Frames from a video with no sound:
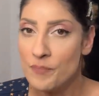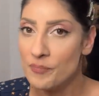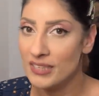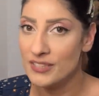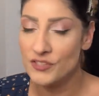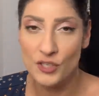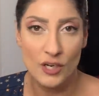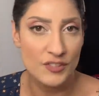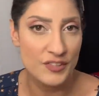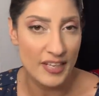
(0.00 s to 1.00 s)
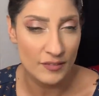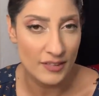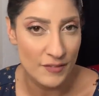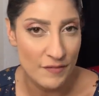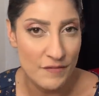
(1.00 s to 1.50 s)
but it starts like
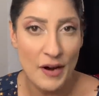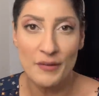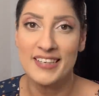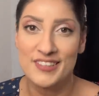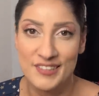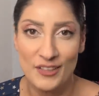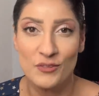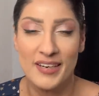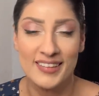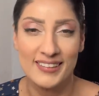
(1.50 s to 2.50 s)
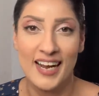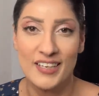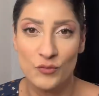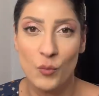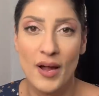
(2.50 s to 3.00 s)
in a very accelerated
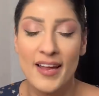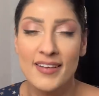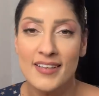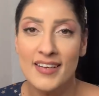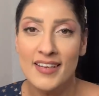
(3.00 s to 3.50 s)
kind of way,